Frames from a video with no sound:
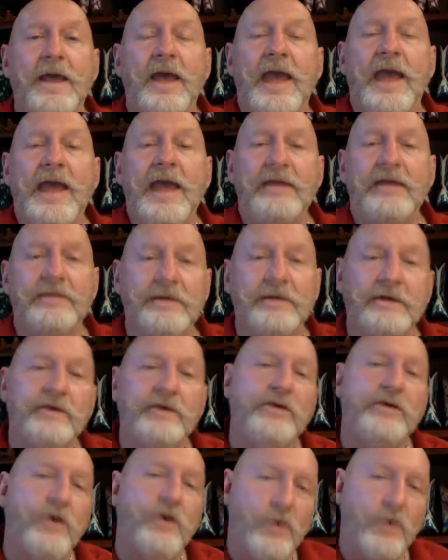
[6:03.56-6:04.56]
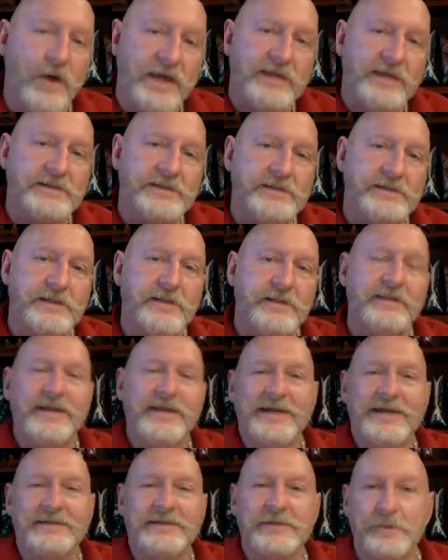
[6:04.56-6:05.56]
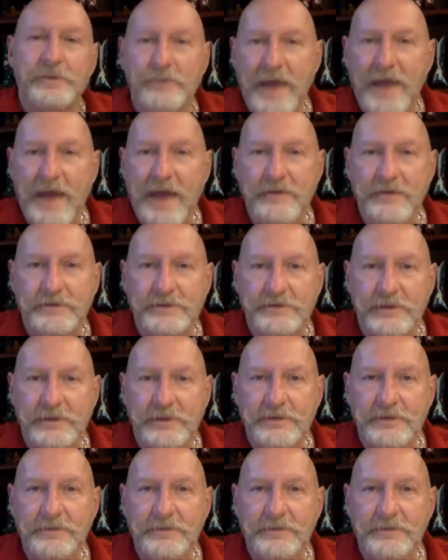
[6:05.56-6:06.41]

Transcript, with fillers: and the noise that surrounds it.